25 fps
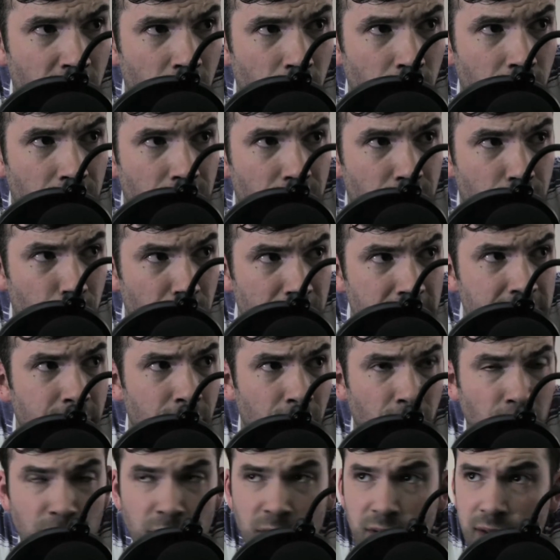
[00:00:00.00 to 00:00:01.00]
here with three
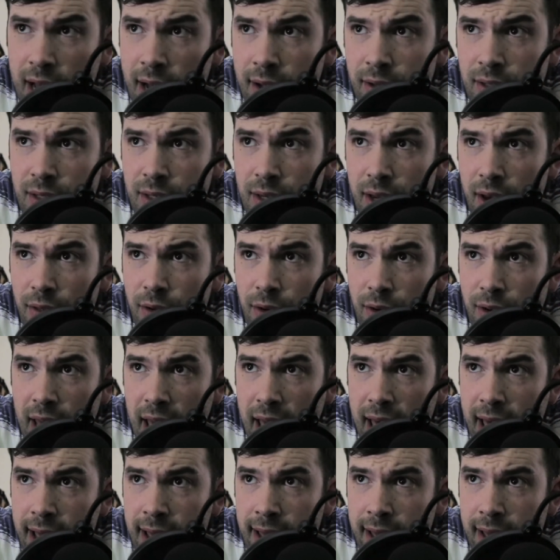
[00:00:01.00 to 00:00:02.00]
Girl Scouts the other
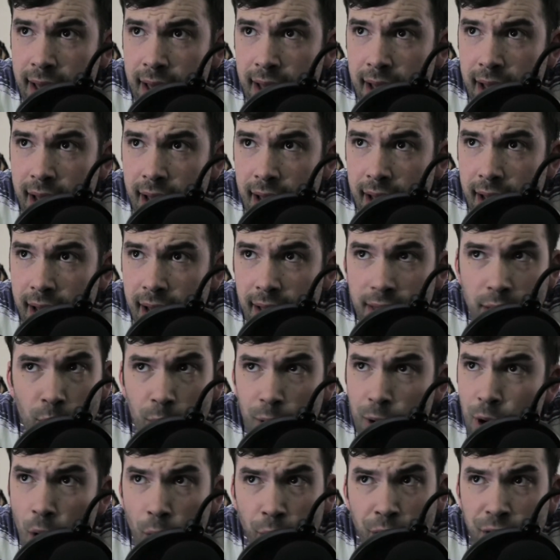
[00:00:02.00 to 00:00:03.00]
day, and there
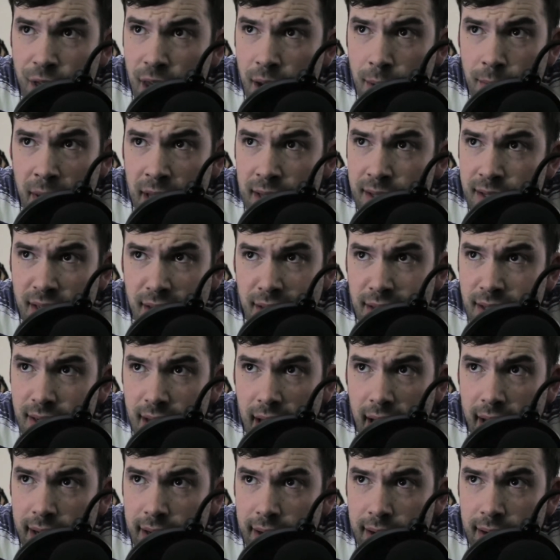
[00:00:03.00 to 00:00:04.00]
were no thin mints in
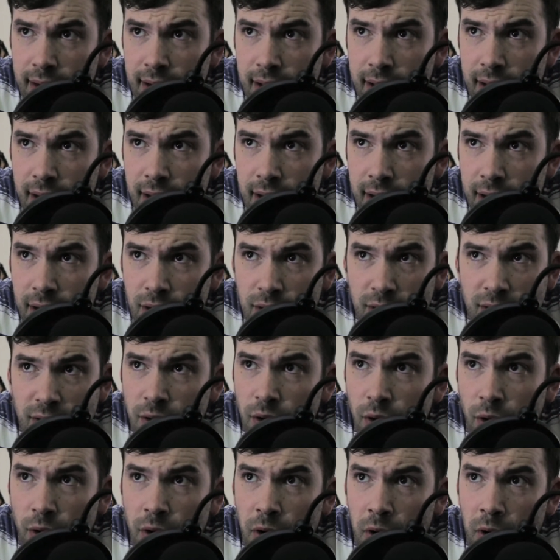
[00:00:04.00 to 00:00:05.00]
sight, just
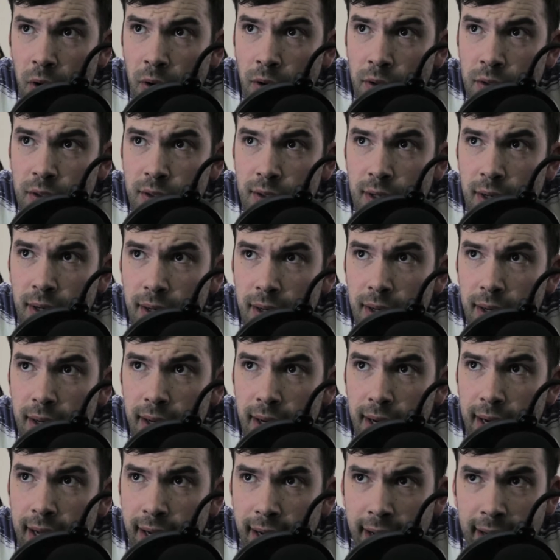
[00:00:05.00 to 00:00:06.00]
little girls.
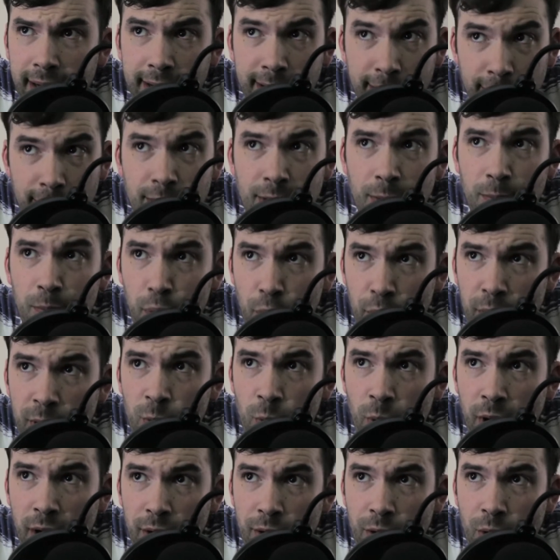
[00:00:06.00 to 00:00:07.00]
And I heard some pretty
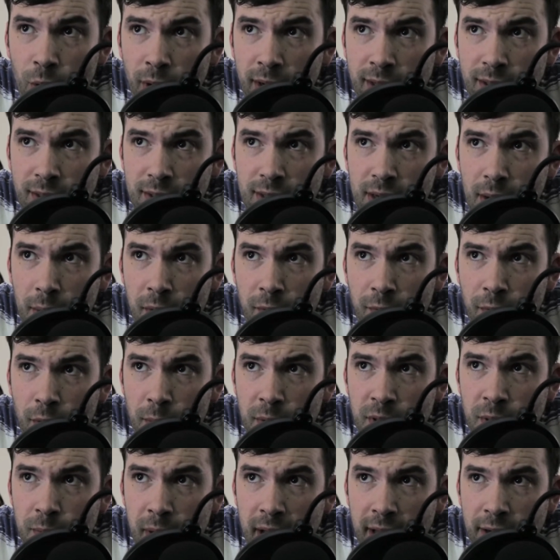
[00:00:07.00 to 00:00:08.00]
weird noises coming
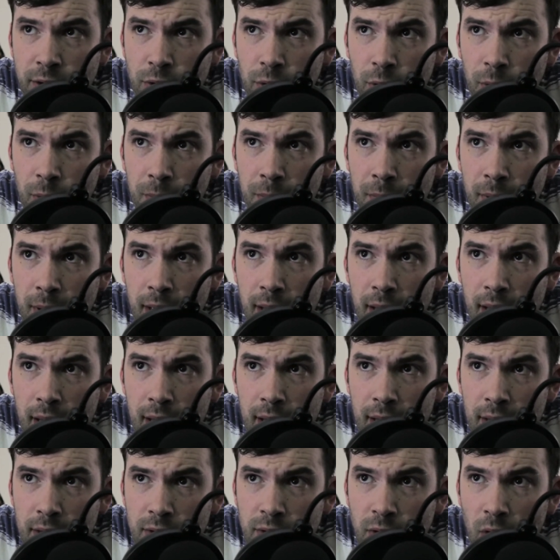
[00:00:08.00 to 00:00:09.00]
from his bedroom.
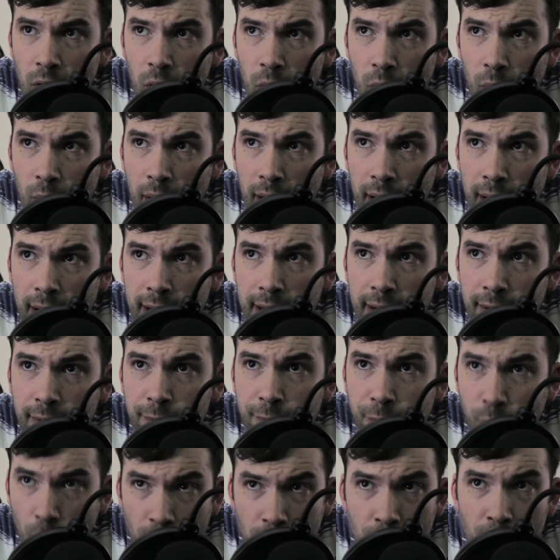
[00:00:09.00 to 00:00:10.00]
So, uh,
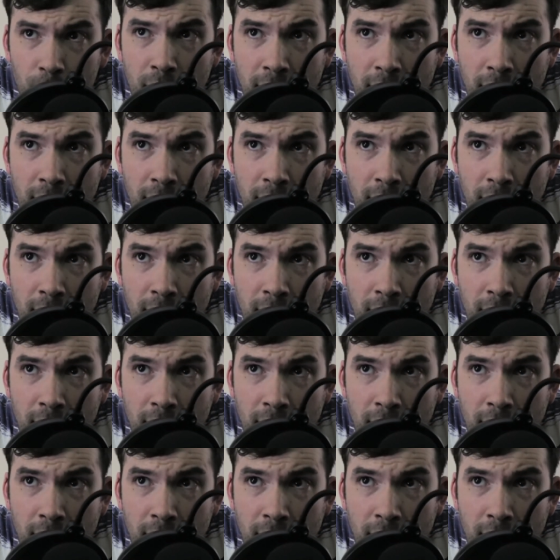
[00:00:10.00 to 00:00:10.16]
for the